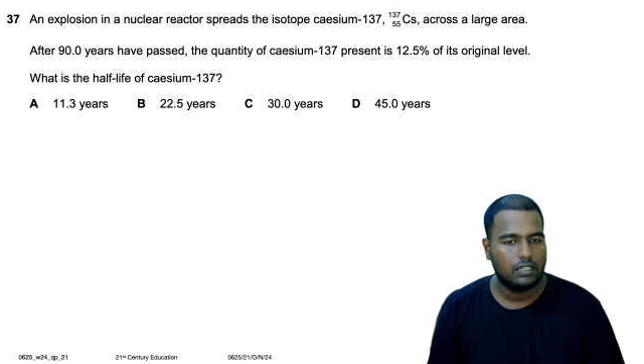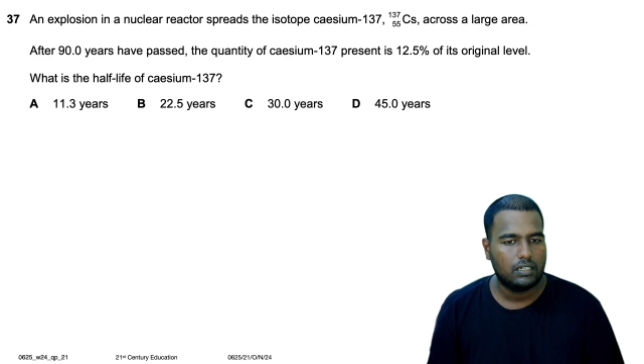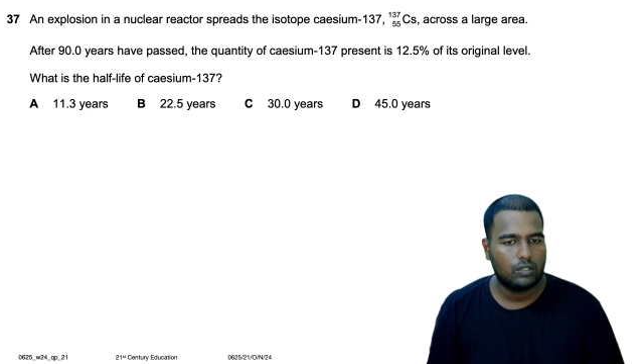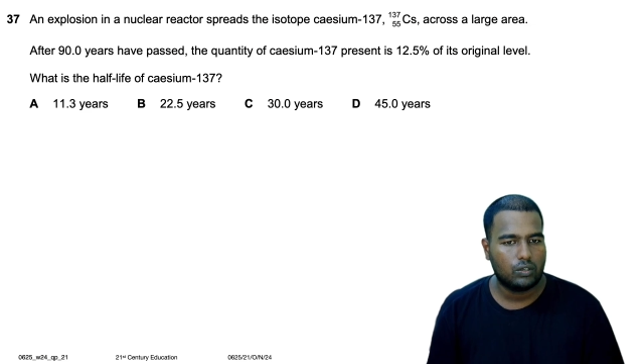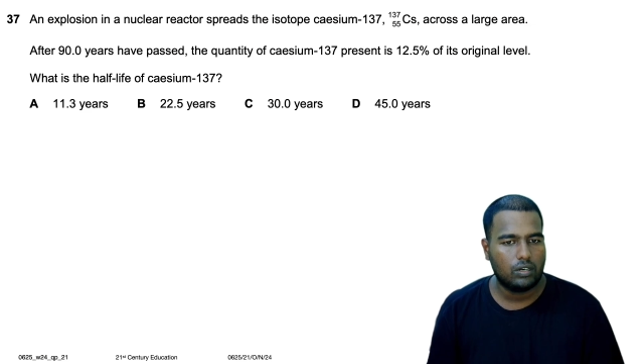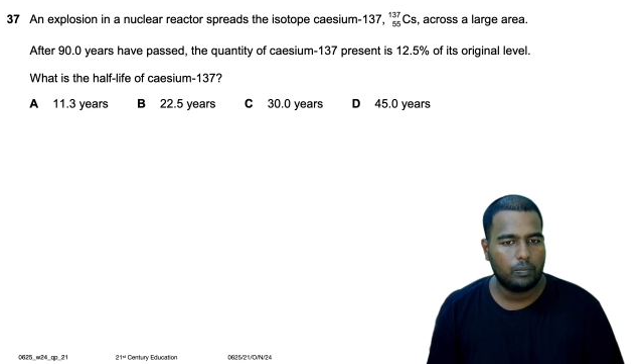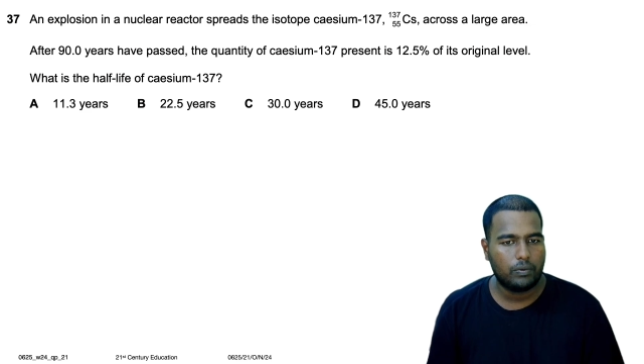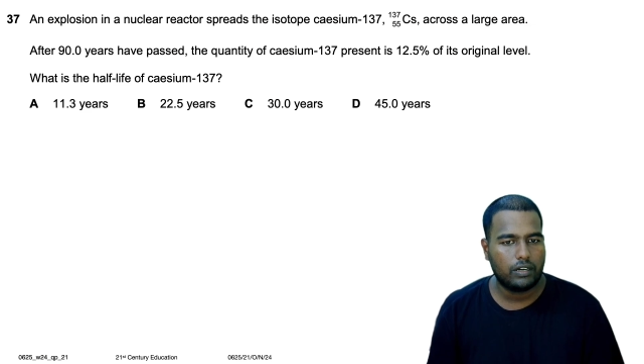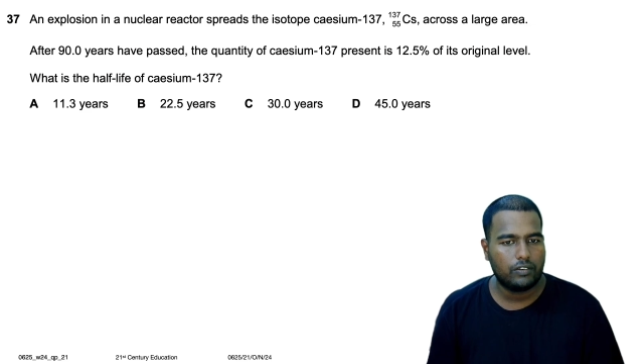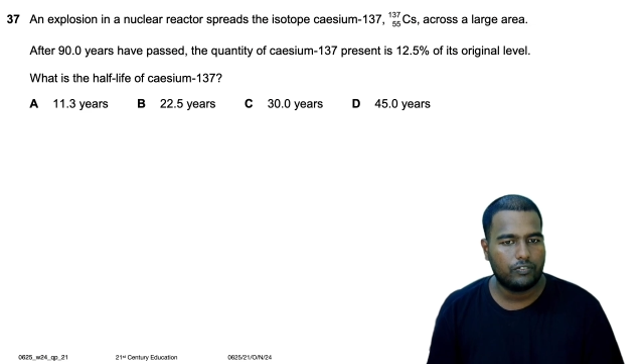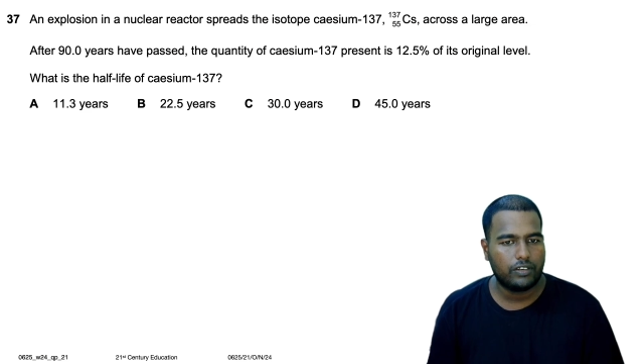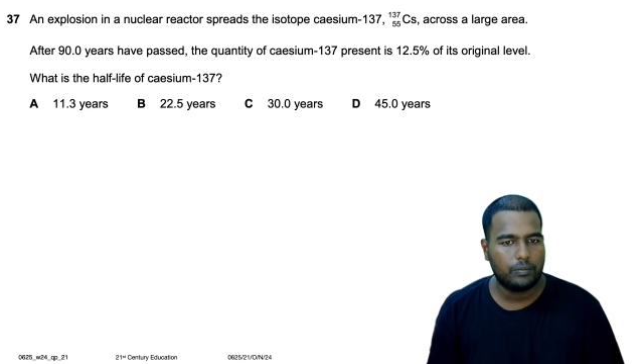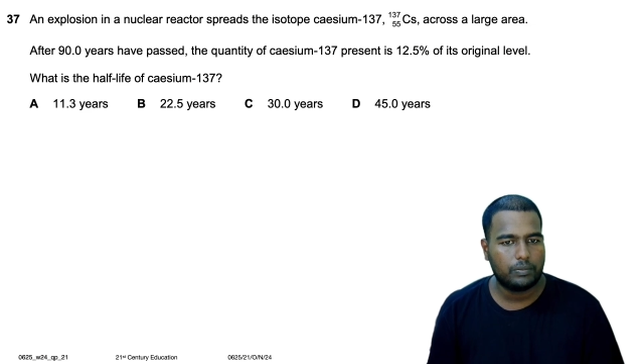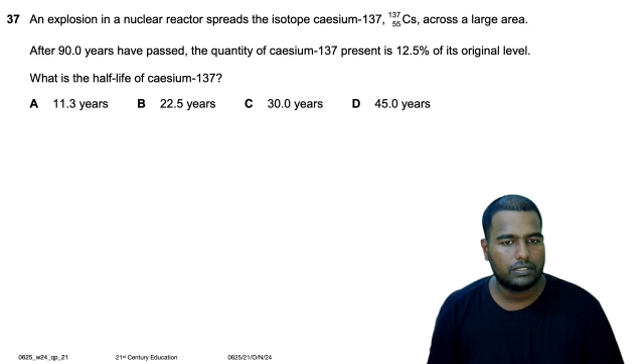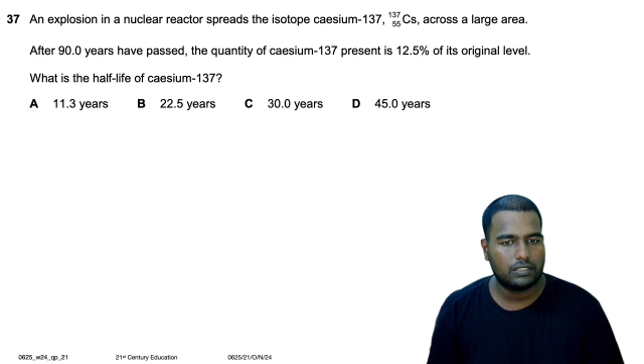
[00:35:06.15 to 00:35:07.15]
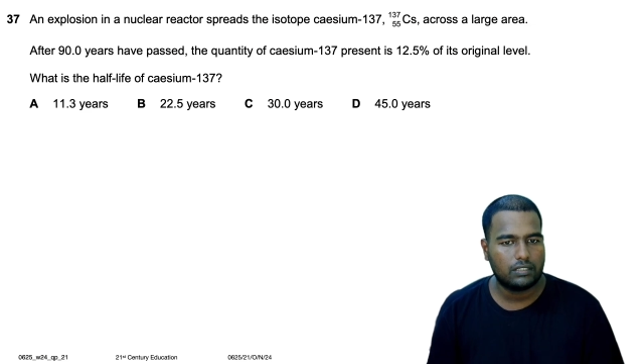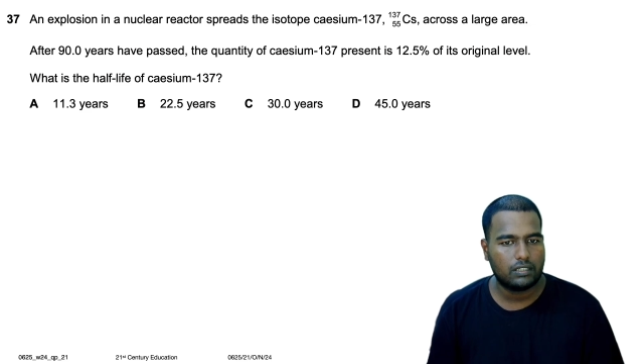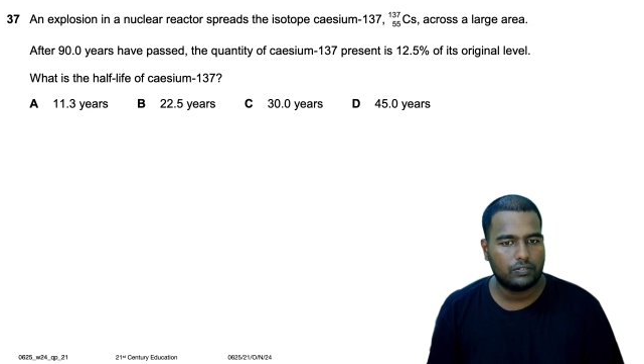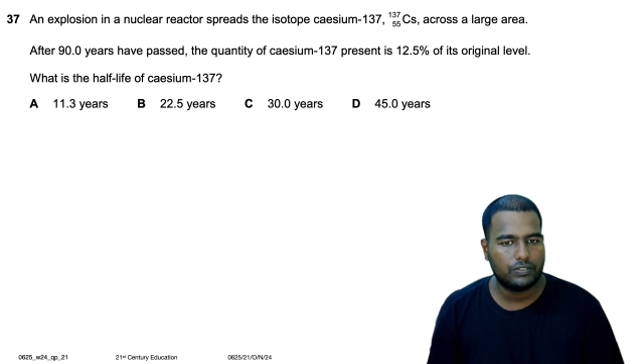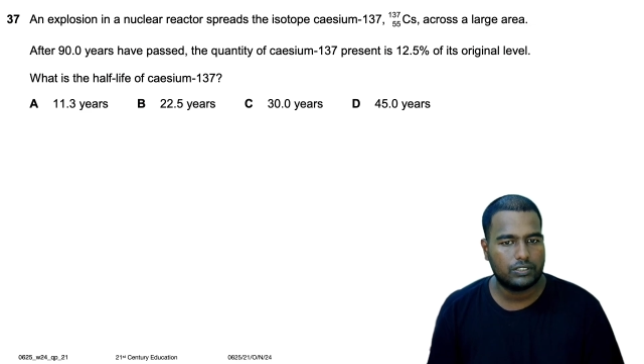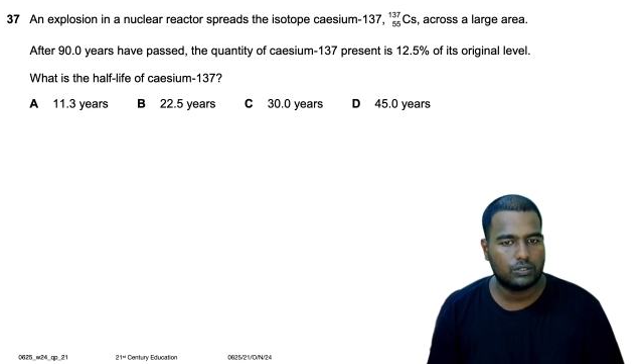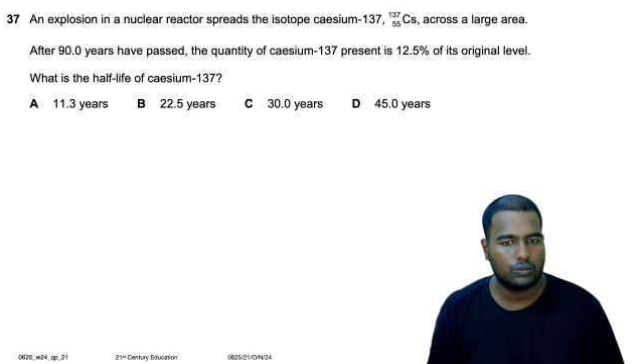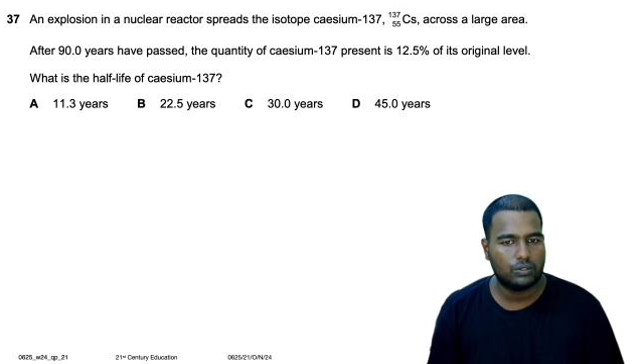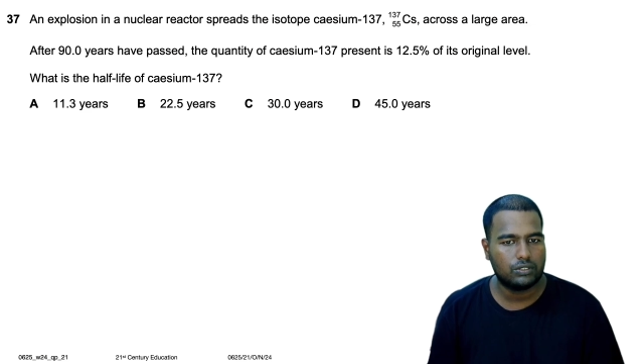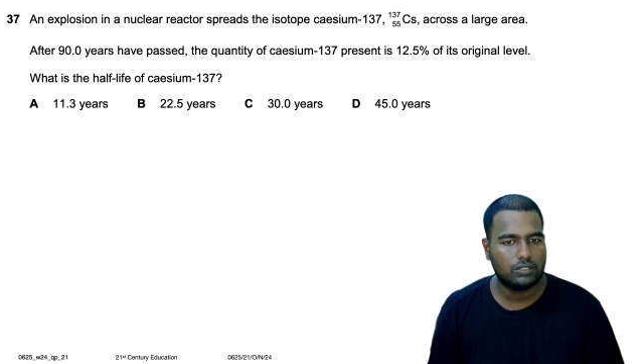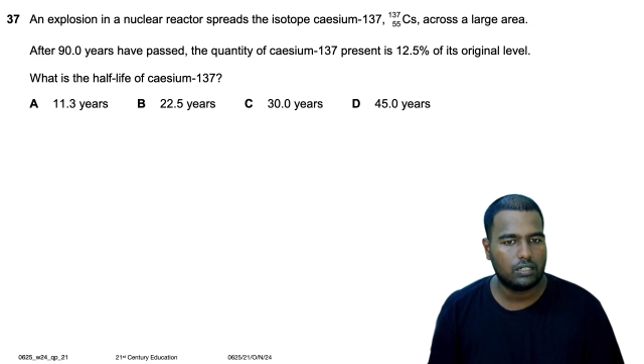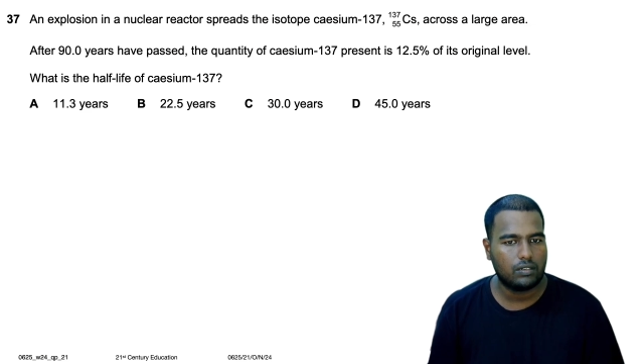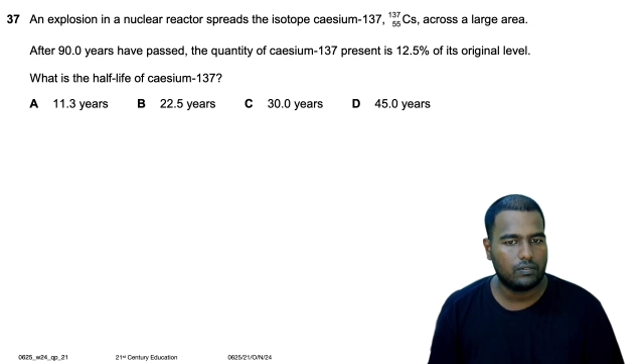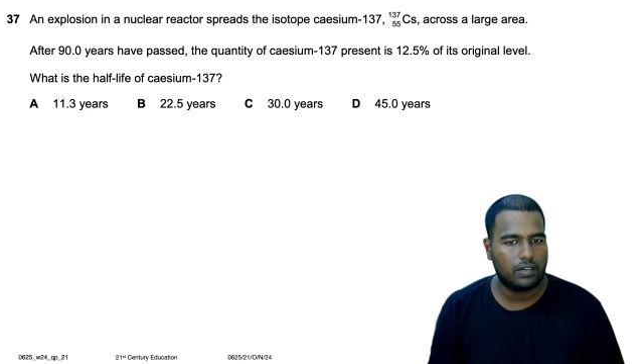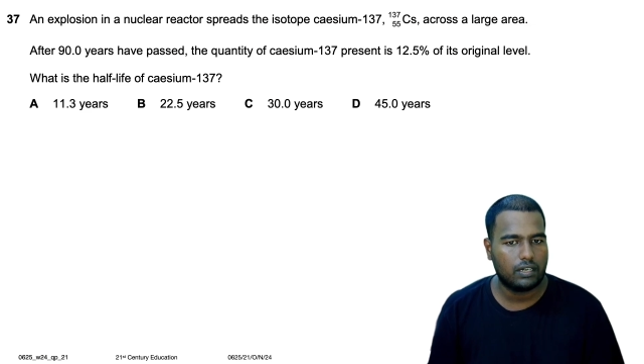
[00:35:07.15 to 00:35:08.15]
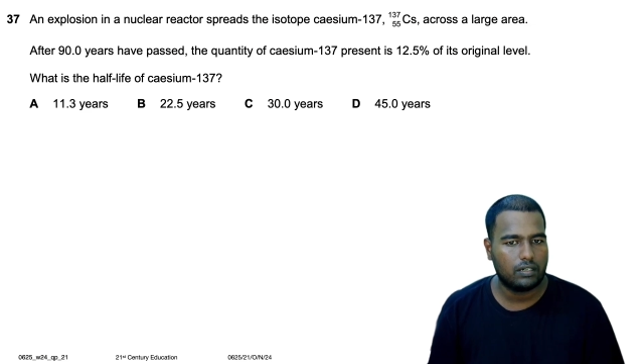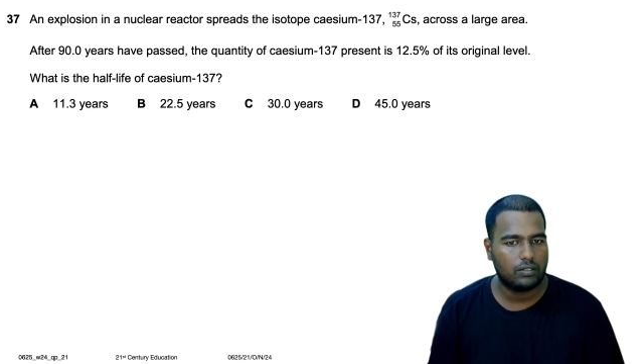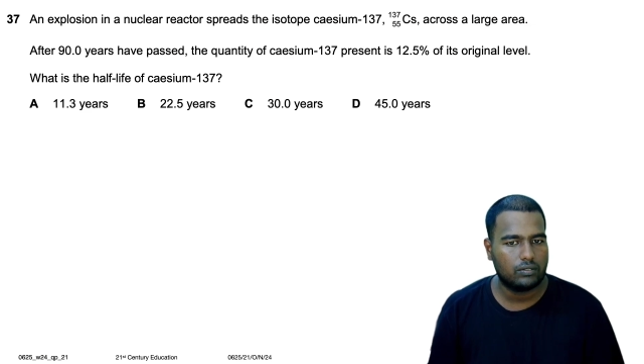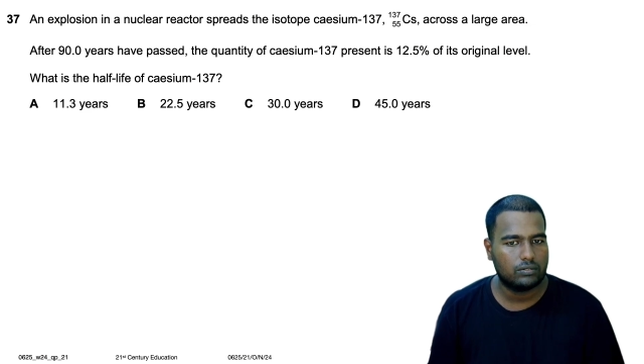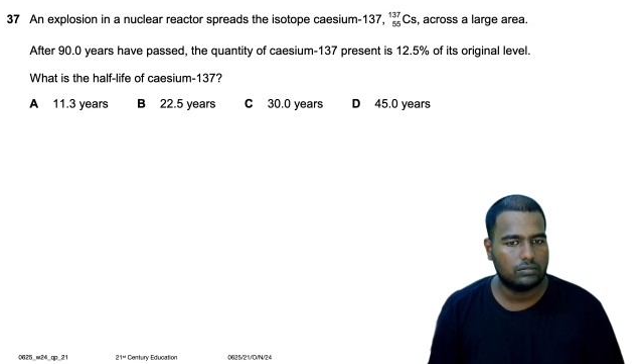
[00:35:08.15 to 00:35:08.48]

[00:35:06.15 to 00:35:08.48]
12.5% of its original value.